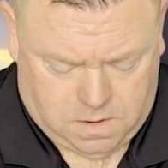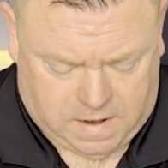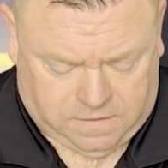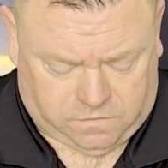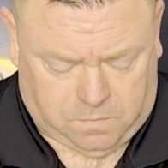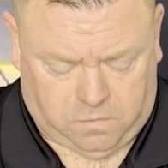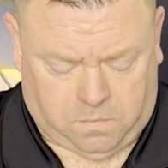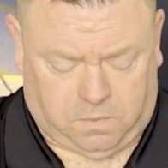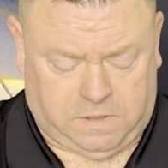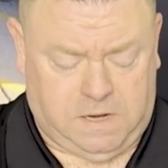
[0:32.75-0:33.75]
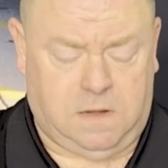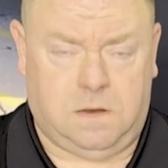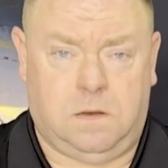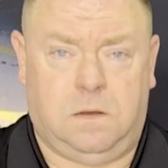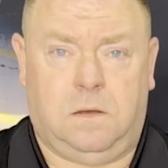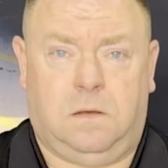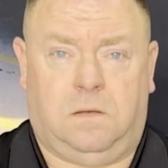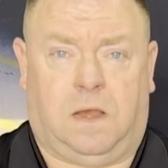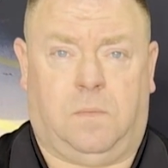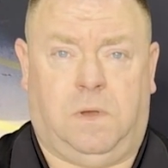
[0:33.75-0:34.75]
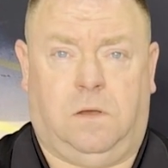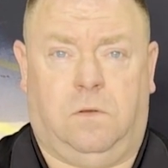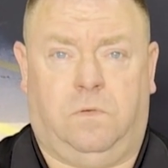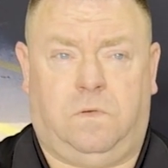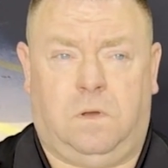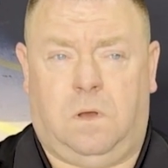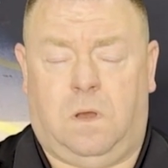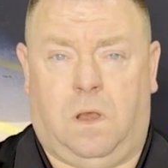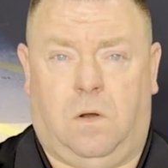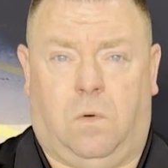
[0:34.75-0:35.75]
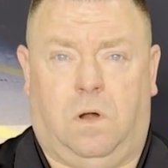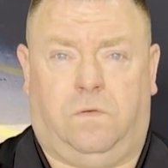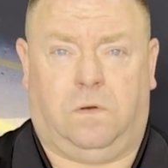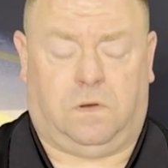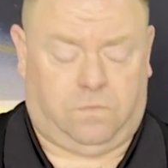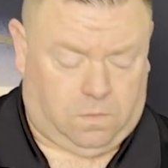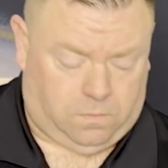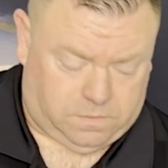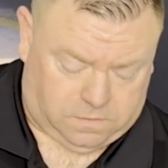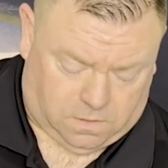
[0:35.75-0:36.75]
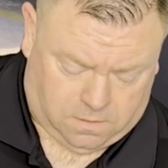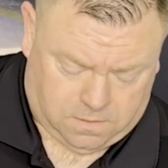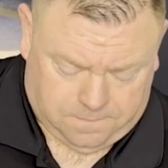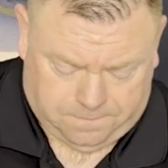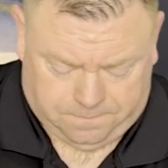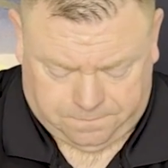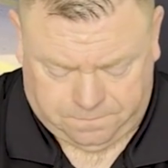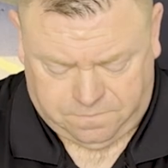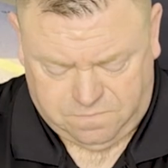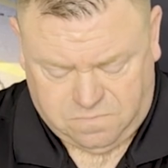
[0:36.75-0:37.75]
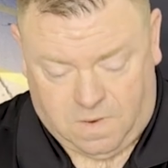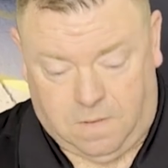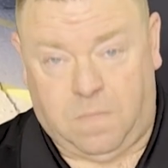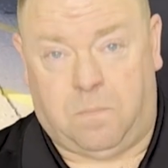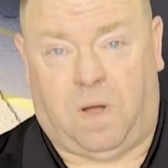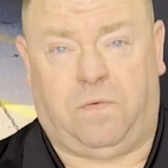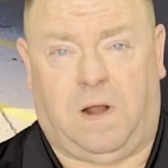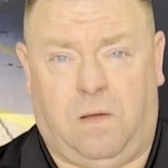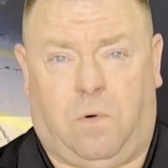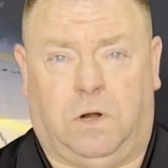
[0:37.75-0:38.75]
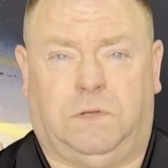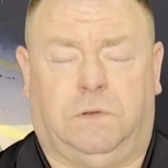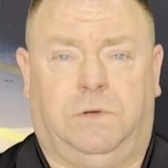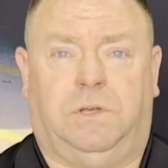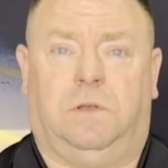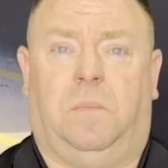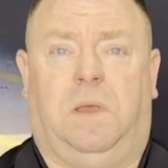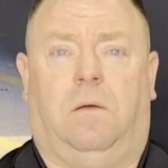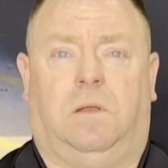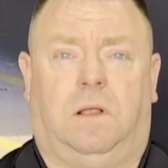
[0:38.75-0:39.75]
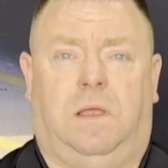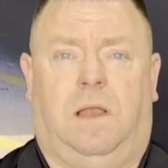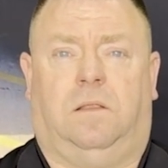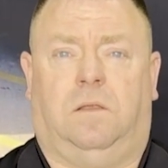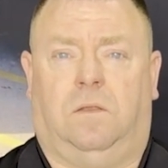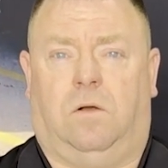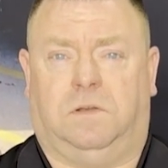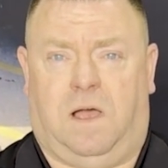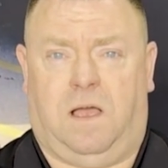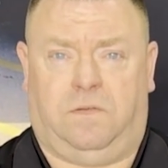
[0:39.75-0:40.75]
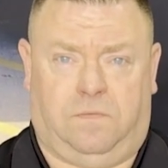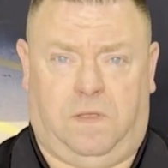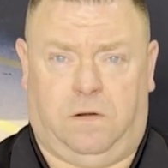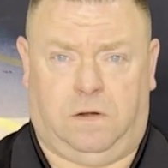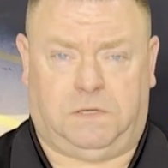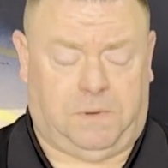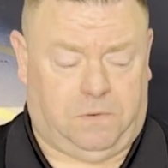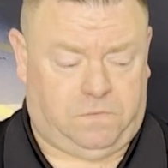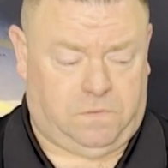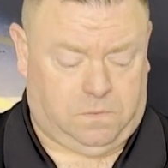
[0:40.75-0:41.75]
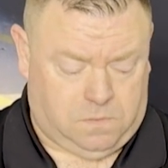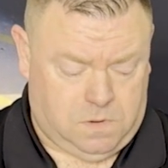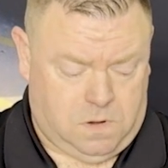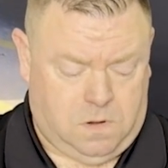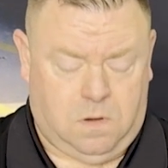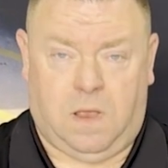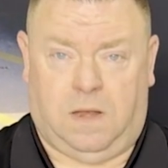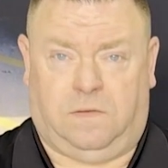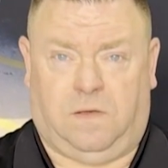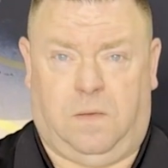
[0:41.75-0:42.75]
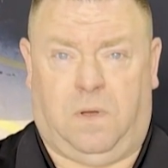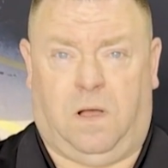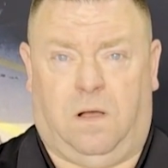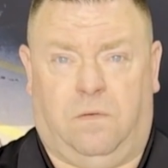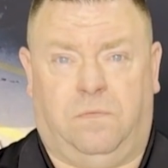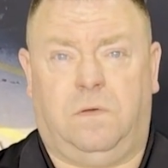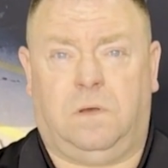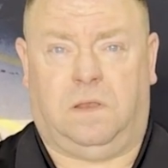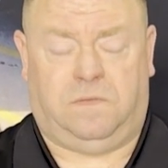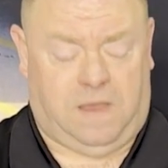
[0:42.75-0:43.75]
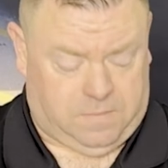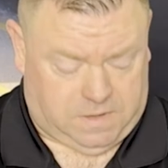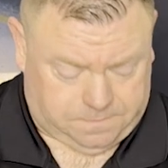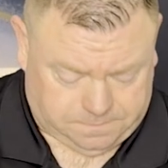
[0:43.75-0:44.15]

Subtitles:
a disposable lead that can be used in order to control the dog, buffered eye wash solution to be able to clean out the dog's eyes if they are exposed to any type of contaminant.